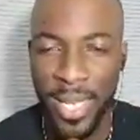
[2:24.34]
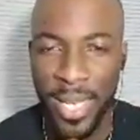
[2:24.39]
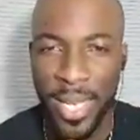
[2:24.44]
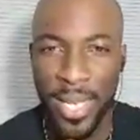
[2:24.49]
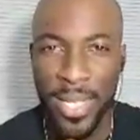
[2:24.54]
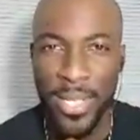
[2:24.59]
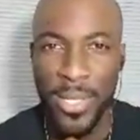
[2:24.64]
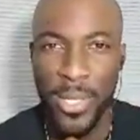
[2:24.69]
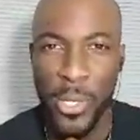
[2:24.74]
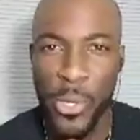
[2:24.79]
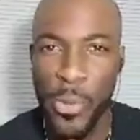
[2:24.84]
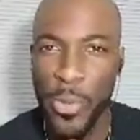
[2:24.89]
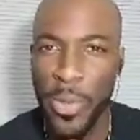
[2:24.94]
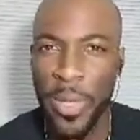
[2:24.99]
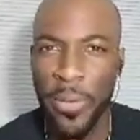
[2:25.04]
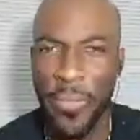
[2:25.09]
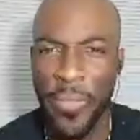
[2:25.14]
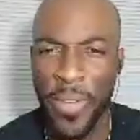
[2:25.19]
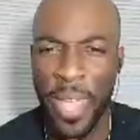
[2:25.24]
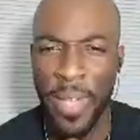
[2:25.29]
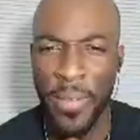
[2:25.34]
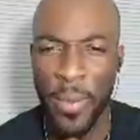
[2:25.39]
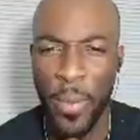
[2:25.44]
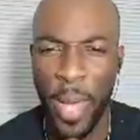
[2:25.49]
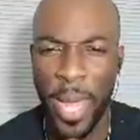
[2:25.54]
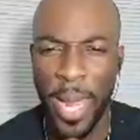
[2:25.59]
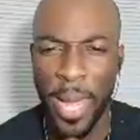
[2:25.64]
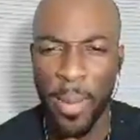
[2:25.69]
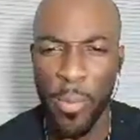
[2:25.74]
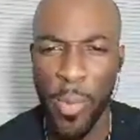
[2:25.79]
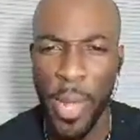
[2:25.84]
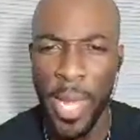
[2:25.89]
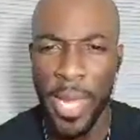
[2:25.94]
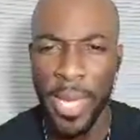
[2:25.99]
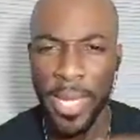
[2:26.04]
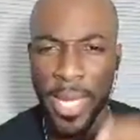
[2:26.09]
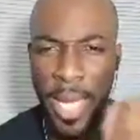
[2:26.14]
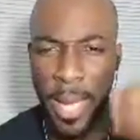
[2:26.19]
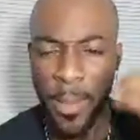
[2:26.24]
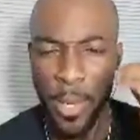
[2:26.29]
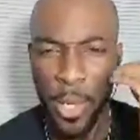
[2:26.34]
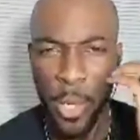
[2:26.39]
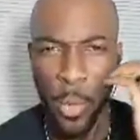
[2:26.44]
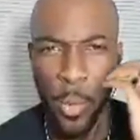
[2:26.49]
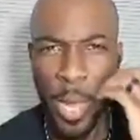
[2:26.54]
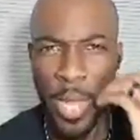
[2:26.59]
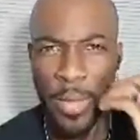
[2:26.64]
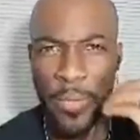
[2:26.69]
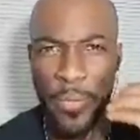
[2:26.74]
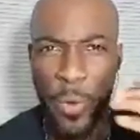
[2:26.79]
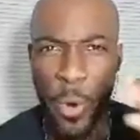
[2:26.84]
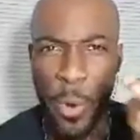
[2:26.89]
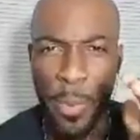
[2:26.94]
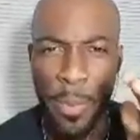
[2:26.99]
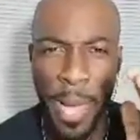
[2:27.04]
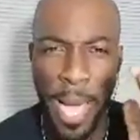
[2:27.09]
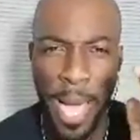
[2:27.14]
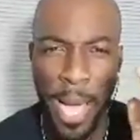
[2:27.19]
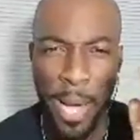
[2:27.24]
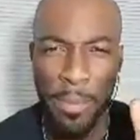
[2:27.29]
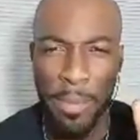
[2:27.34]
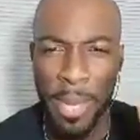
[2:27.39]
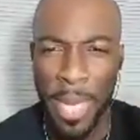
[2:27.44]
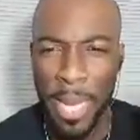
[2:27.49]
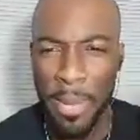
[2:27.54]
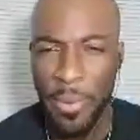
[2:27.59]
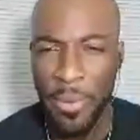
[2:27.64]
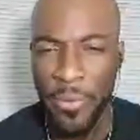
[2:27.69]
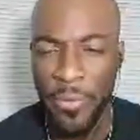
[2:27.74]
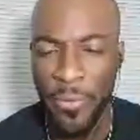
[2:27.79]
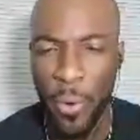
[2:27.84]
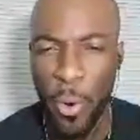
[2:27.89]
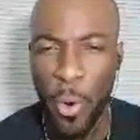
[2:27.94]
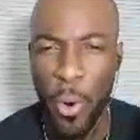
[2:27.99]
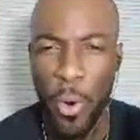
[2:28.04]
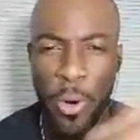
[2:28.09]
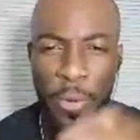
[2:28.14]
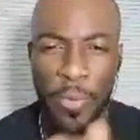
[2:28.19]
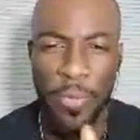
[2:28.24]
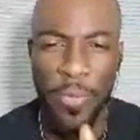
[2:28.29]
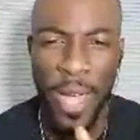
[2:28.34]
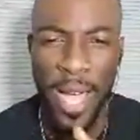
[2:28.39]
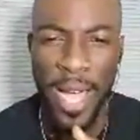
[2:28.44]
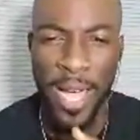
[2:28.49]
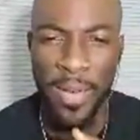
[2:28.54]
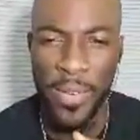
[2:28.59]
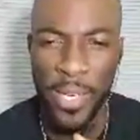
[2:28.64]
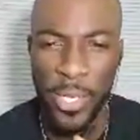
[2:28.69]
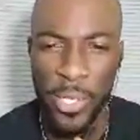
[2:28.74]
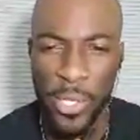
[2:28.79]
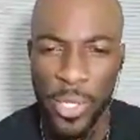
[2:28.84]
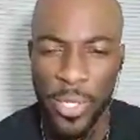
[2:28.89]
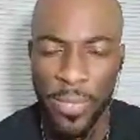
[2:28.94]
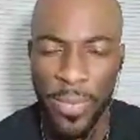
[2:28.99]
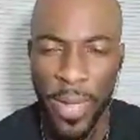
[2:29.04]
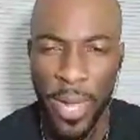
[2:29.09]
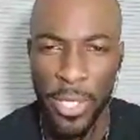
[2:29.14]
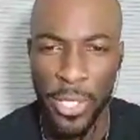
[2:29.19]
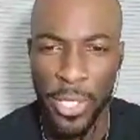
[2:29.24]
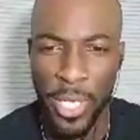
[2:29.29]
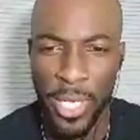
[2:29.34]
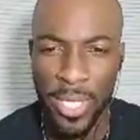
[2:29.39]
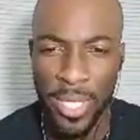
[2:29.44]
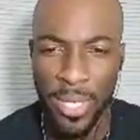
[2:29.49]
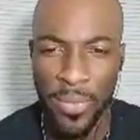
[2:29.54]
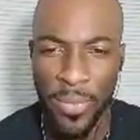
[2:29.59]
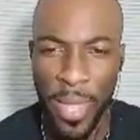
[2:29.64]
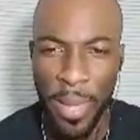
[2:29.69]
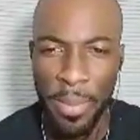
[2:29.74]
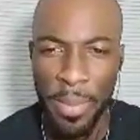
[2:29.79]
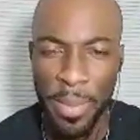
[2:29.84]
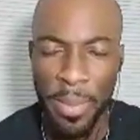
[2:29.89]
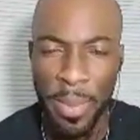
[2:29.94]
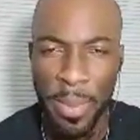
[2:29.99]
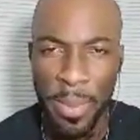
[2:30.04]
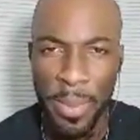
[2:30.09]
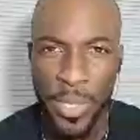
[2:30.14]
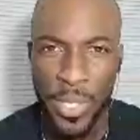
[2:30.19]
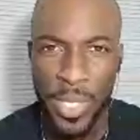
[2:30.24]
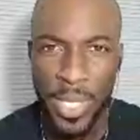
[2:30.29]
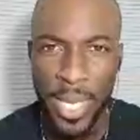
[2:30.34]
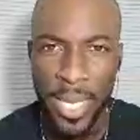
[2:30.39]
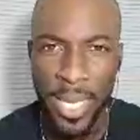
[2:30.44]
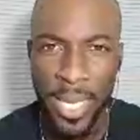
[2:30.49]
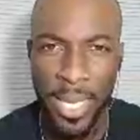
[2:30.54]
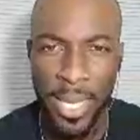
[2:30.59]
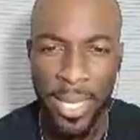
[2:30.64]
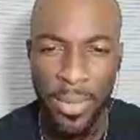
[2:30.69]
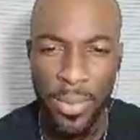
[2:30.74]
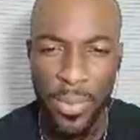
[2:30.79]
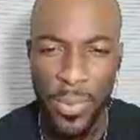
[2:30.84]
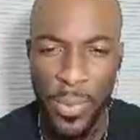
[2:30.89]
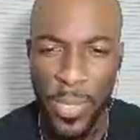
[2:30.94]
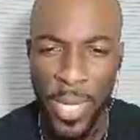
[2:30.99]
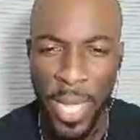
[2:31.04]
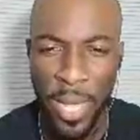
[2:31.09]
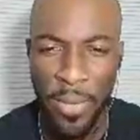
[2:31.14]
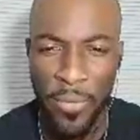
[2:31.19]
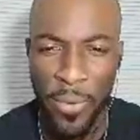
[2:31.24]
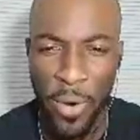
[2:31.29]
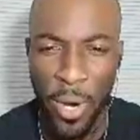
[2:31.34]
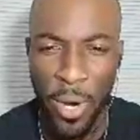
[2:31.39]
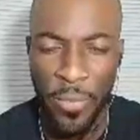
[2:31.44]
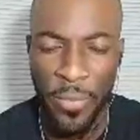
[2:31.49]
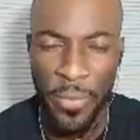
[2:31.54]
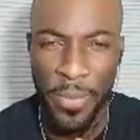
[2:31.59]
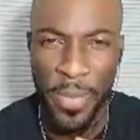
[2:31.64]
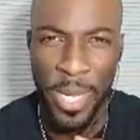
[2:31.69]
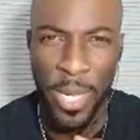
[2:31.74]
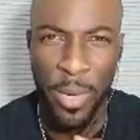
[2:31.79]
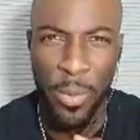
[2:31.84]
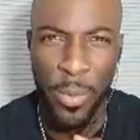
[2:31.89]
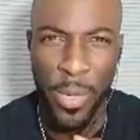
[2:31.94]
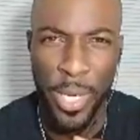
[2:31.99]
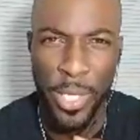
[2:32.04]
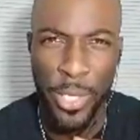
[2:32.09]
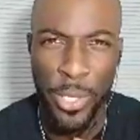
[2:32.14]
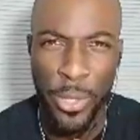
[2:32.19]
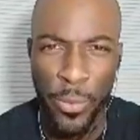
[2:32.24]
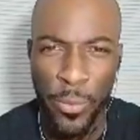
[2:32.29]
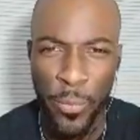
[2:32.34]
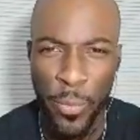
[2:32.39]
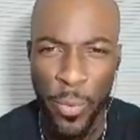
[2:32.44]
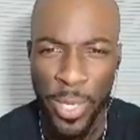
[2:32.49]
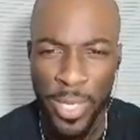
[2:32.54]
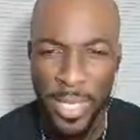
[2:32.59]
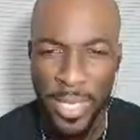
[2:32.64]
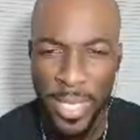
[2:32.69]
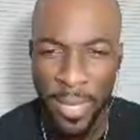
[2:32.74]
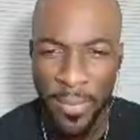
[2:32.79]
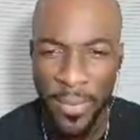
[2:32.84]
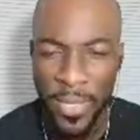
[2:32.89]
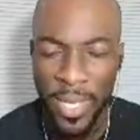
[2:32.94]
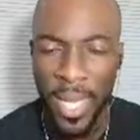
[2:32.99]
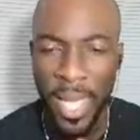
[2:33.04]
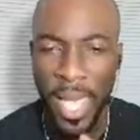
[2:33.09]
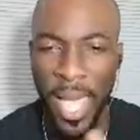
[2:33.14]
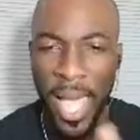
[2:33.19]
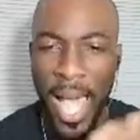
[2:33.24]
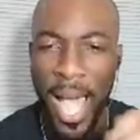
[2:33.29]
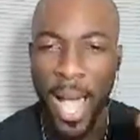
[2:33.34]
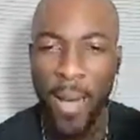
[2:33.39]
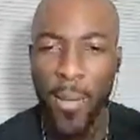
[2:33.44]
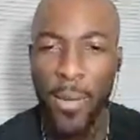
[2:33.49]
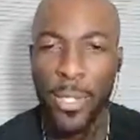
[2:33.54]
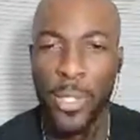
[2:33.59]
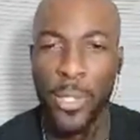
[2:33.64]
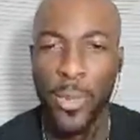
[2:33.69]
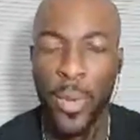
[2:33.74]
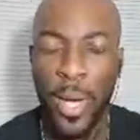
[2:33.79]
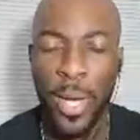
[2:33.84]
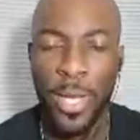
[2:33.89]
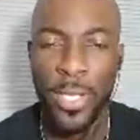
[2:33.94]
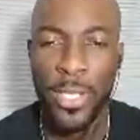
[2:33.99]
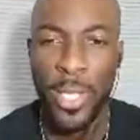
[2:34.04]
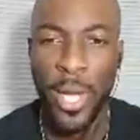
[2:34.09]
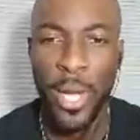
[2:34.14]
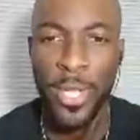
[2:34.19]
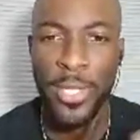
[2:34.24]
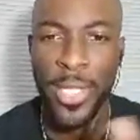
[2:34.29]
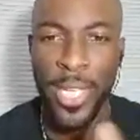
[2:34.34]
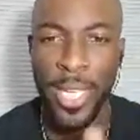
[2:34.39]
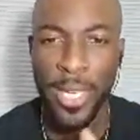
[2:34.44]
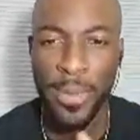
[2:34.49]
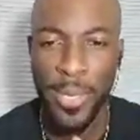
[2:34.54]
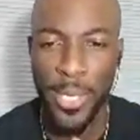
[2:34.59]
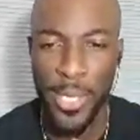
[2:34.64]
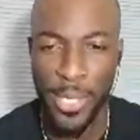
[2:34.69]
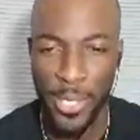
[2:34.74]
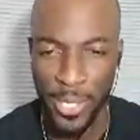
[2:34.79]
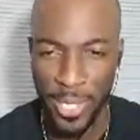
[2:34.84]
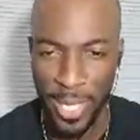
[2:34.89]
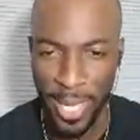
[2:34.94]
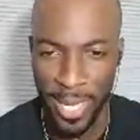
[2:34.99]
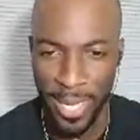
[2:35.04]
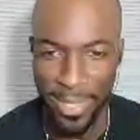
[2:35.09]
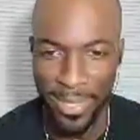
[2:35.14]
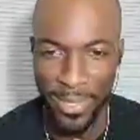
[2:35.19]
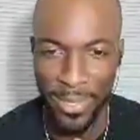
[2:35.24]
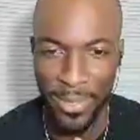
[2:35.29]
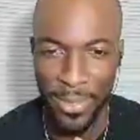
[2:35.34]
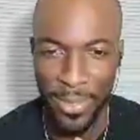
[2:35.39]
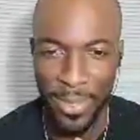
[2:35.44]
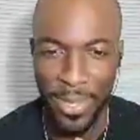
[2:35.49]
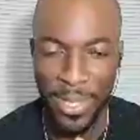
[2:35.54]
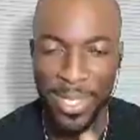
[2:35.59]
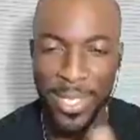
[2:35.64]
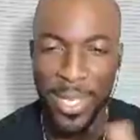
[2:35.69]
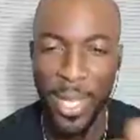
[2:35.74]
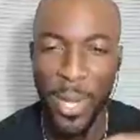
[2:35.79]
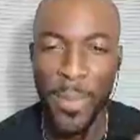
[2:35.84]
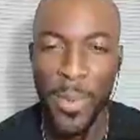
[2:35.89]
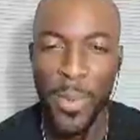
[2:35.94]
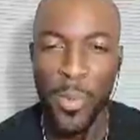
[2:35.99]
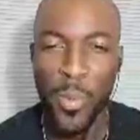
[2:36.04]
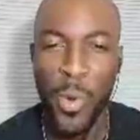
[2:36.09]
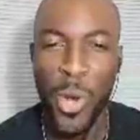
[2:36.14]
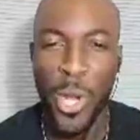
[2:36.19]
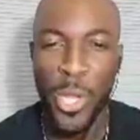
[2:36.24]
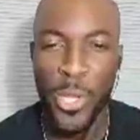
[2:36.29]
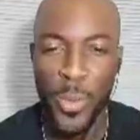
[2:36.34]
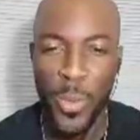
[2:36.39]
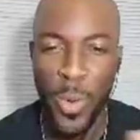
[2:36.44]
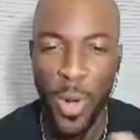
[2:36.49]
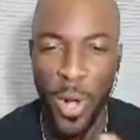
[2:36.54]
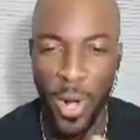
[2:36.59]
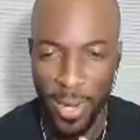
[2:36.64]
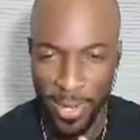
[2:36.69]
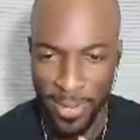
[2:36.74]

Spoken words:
So do me a favor while I'm waiting. I'm going to wait for about maybe 400 or 500 of our Justice family members to get in. We're not far from there. We're at 247. I want you all to start telling me your states. Tell me where you are.